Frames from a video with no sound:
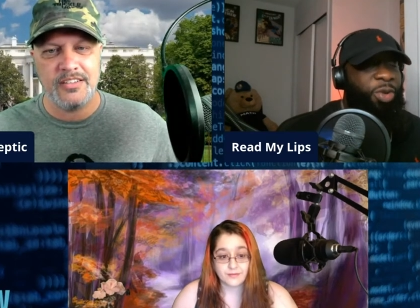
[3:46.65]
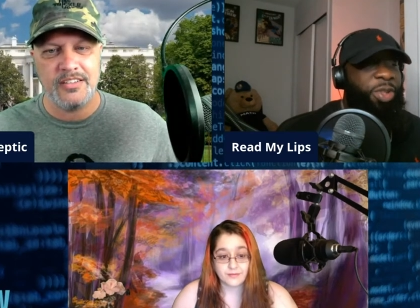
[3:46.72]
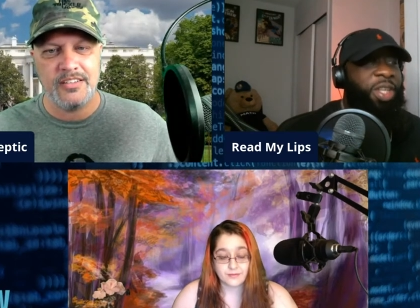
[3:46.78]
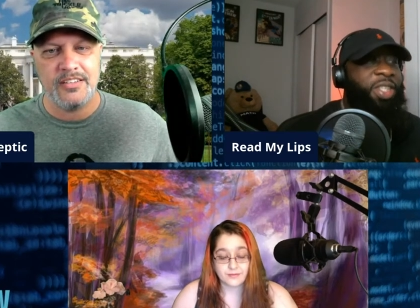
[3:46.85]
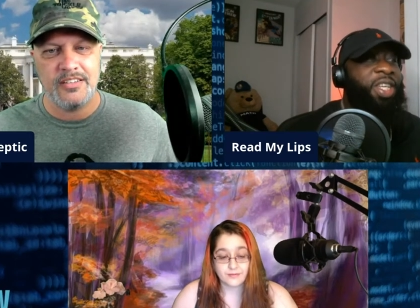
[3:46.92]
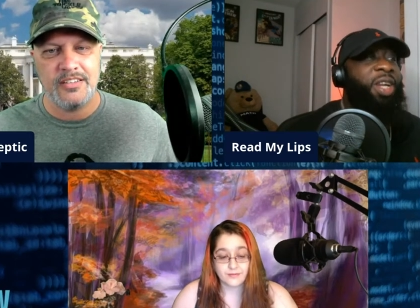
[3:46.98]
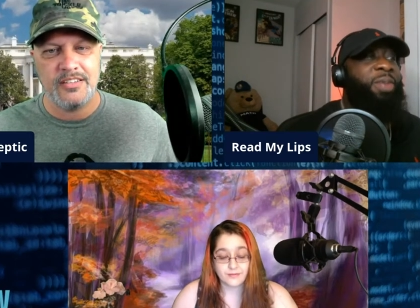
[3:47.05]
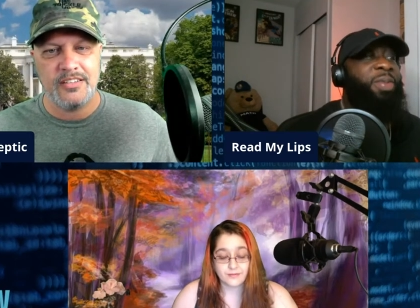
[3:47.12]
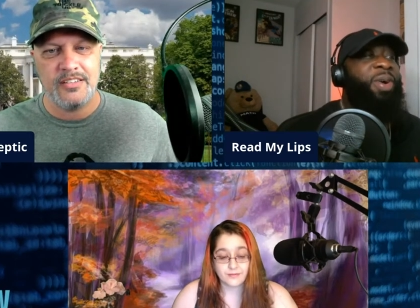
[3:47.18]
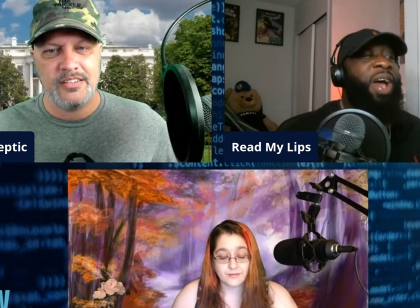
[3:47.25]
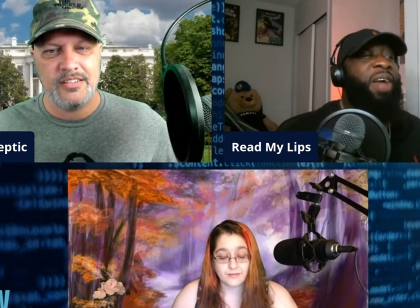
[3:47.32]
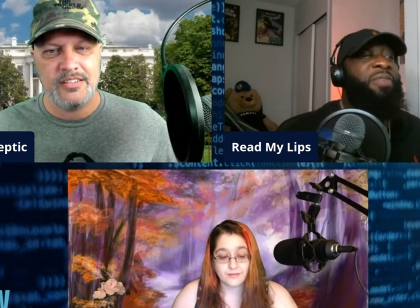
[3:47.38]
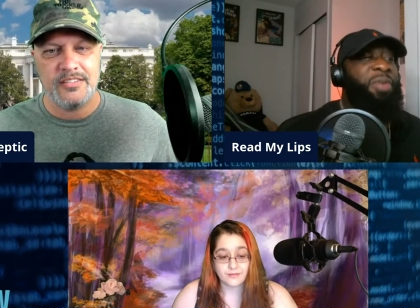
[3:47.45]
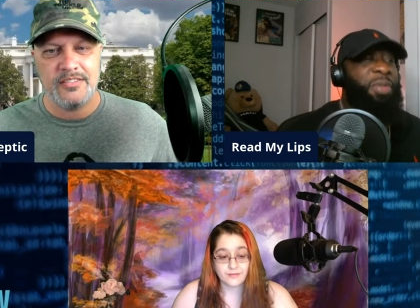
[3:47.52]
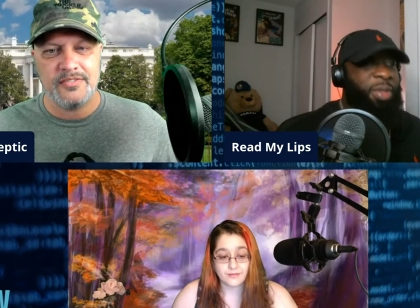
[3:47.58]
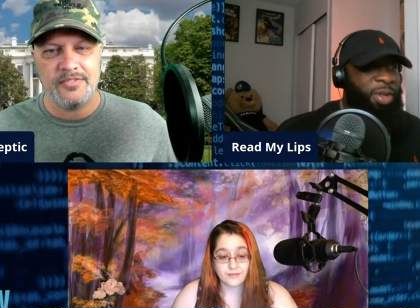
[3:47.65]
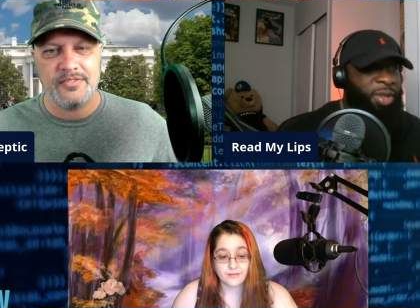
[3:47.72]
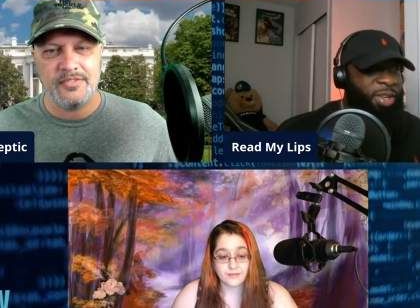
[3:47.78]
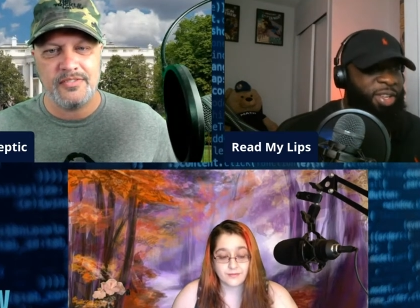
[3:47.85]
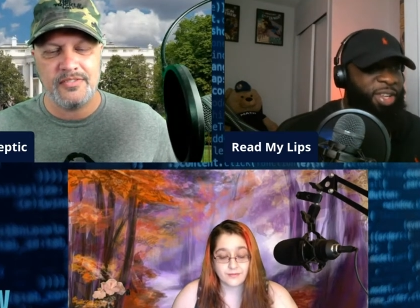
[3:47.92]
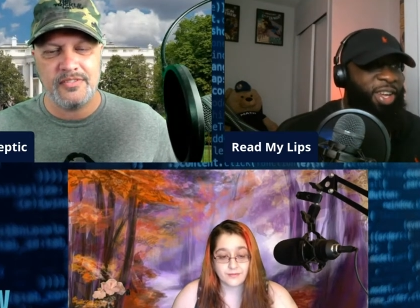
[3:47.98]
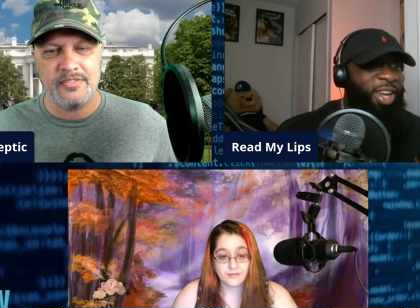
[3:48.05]
Speaker 1: Look what they said about
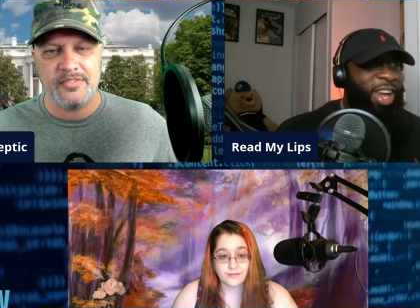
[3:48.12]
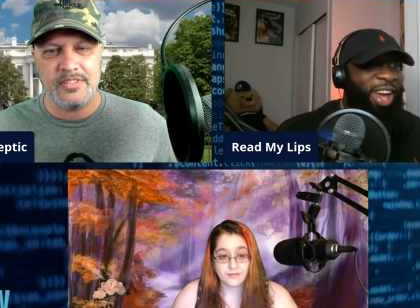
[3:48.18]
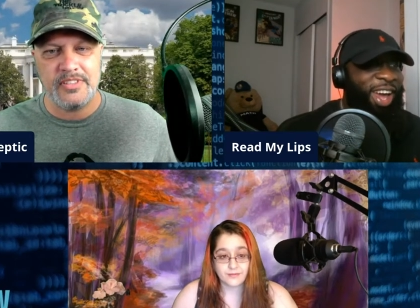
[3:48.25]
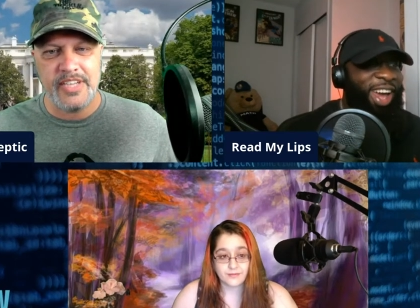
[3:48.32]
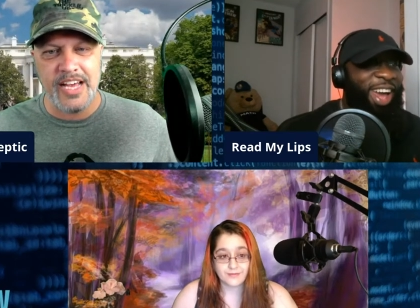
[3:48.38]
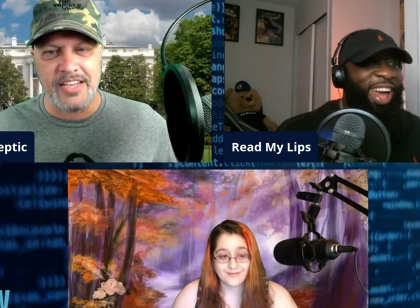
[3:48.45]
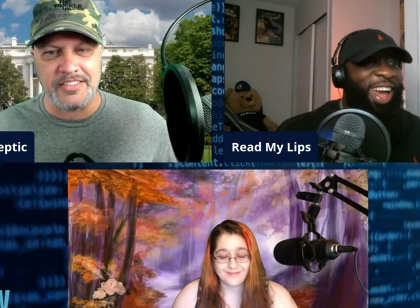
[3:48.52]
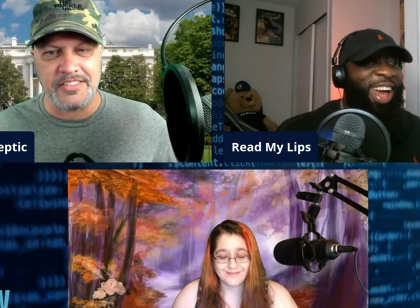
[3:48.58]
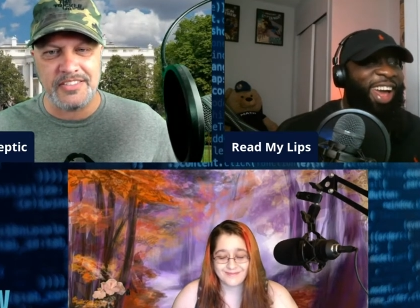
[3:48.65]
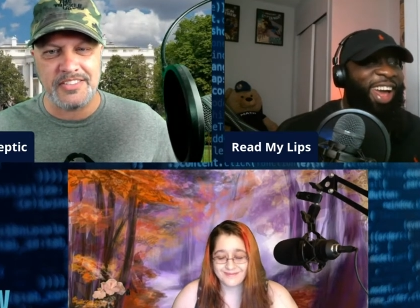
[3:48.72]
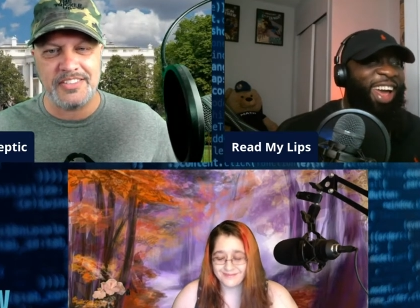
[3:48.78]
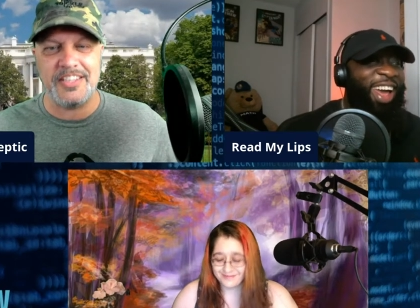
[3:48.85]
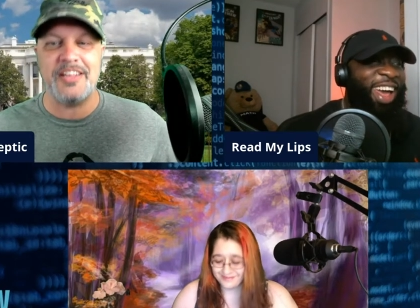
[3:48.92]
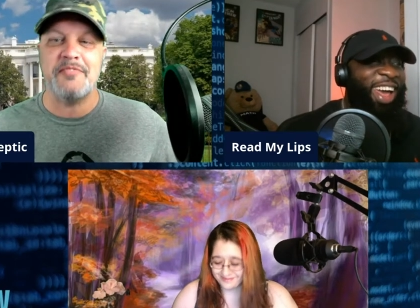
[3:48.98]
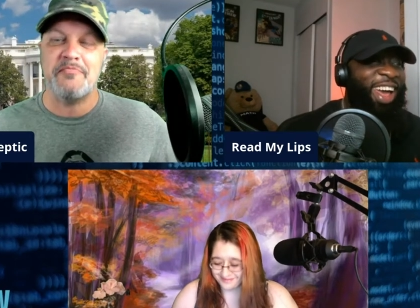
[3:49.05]
everything. Yeah.